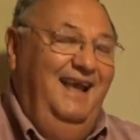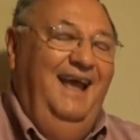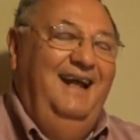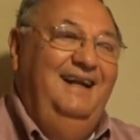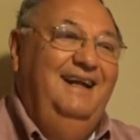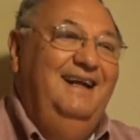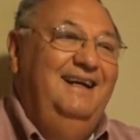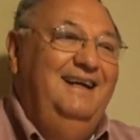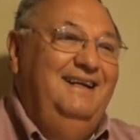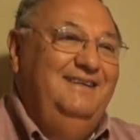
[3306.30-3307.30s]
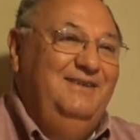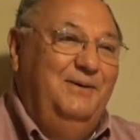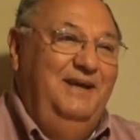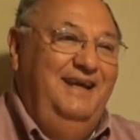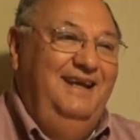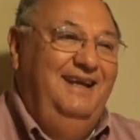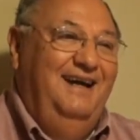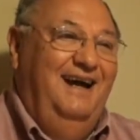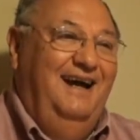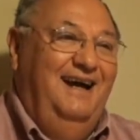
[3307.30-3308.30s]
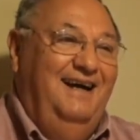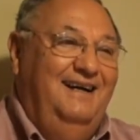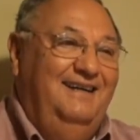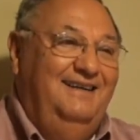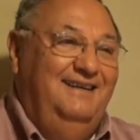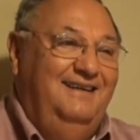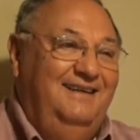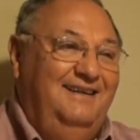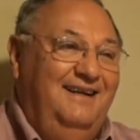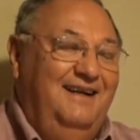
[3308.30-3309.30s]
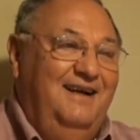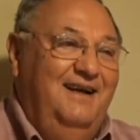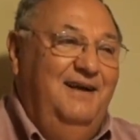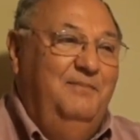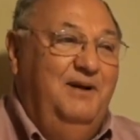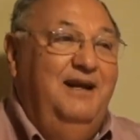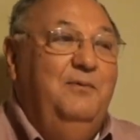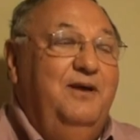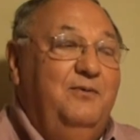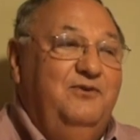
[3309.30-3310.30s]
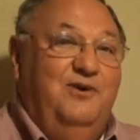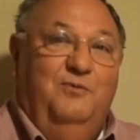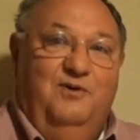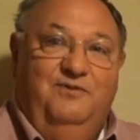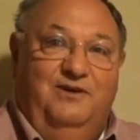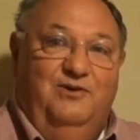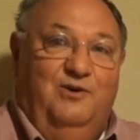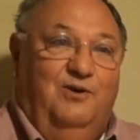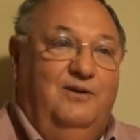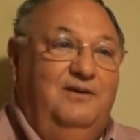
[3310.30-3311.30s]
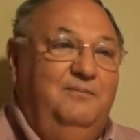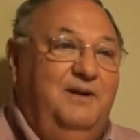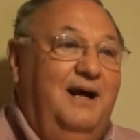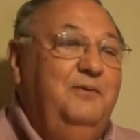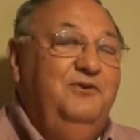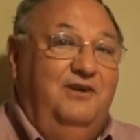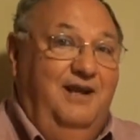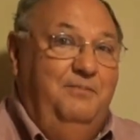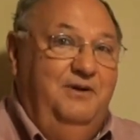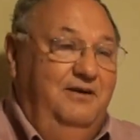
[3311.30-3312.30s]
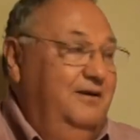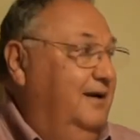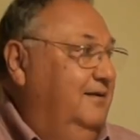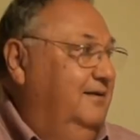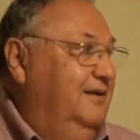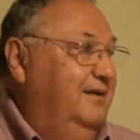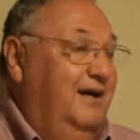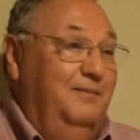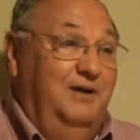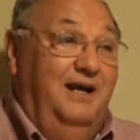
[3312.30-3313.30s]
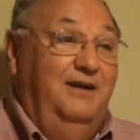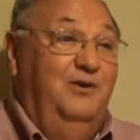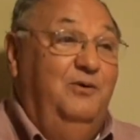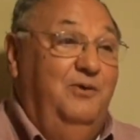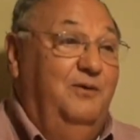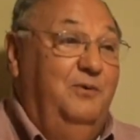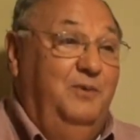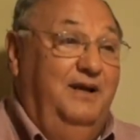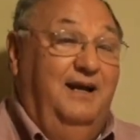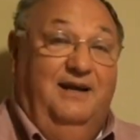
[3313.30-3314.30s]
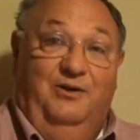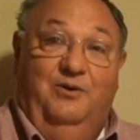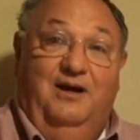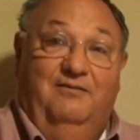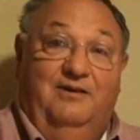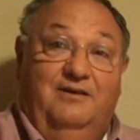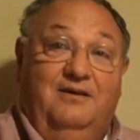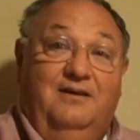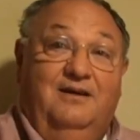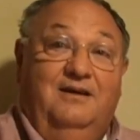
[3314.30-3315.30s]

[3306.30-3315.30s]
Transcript: and so he. Uh, but anyway, there was no wolf control. But I was a deputy director at the time, and I knew that when we got a new governor,